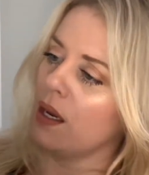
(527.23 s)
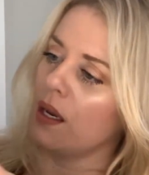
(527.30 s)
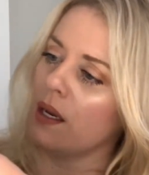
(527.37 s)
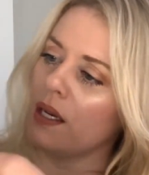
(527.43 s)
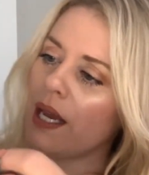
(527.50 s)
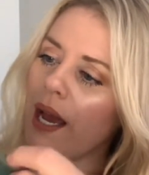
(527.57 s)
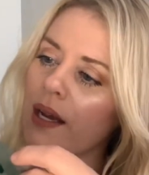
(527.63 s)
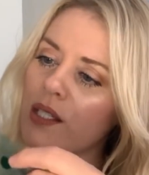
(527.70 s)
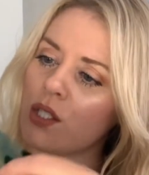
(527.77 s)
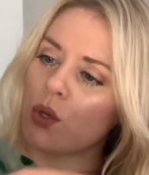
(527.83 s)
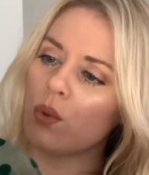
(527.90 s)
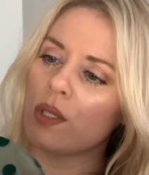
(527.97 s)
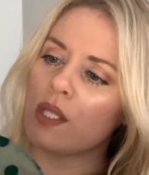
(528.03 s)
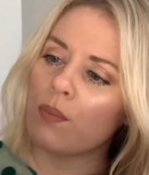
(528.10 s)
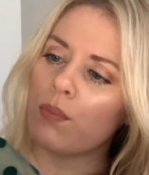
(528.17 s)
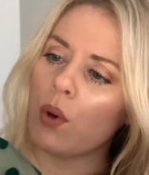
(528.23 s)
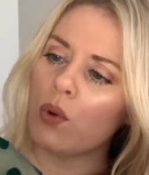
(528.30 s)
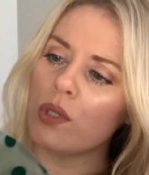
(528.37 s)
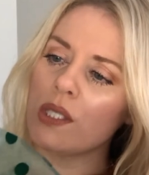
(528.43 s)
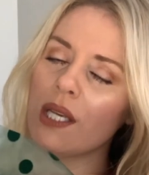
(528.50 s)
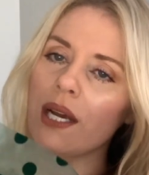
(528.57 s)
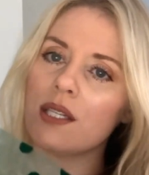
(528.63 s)
Yeah, so it's both
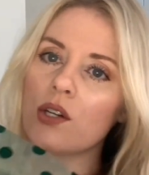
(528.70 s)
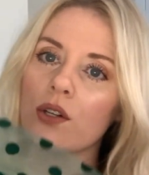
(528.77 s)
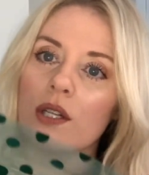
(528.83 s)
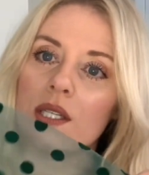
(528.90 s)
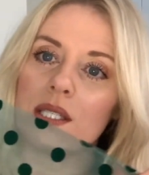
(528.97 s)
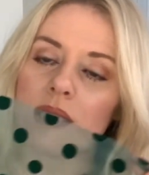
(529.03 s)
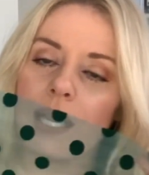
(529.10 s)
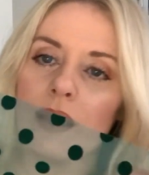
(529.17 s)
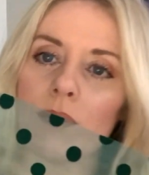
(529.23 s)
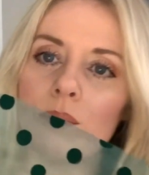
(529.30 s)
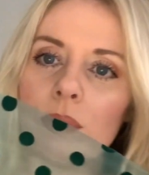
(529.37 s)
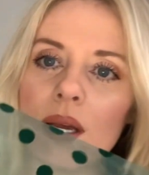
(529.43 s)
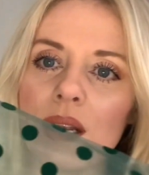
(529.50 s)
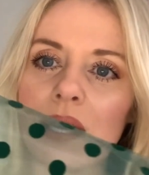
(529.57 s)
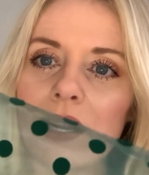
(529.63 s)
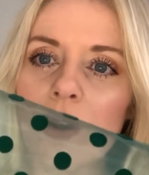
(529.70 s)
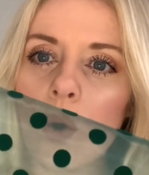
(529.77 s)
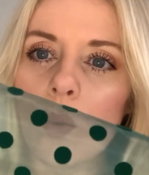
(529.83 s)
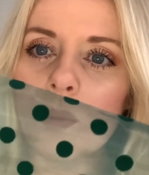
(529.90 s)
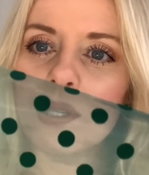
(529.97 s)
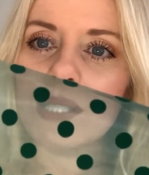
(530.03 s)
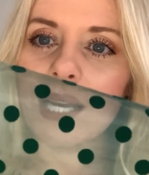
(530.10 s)
sides are the same, but it
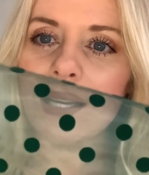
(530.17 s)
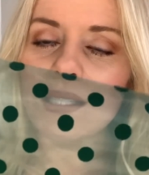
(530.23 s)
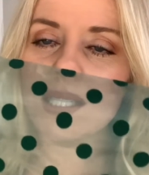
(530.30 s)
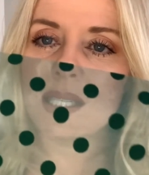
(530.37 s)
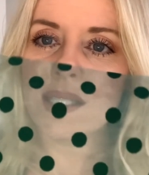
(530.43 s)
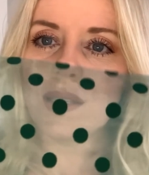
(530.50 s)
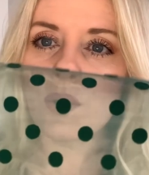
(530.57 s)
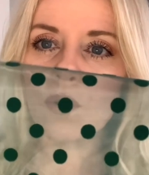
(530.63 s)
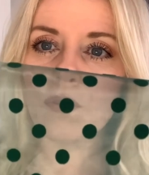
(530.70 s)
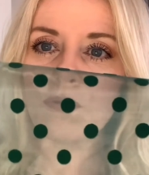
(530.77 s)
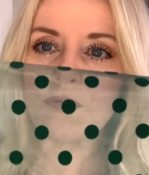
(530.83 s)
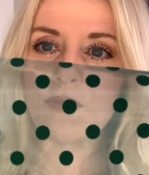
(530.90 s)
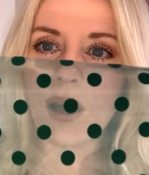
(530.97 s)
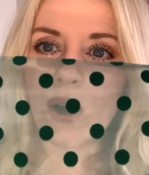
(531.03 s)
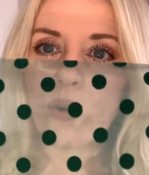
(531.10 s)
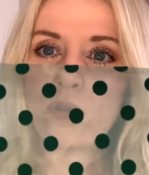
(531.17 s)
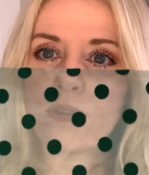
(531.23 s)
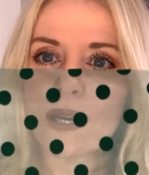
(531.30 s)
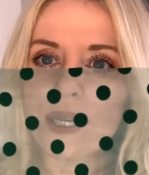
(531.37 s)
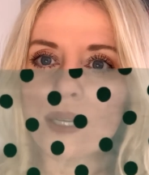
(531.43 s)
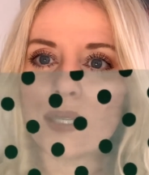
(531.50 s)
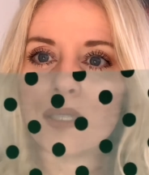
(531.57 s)
almost has these little
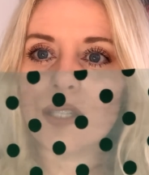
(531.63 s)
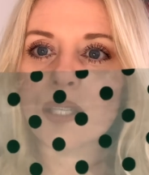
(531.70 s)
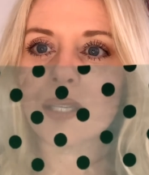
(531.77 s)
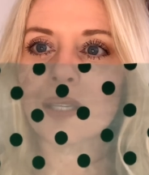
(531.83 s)
velvet,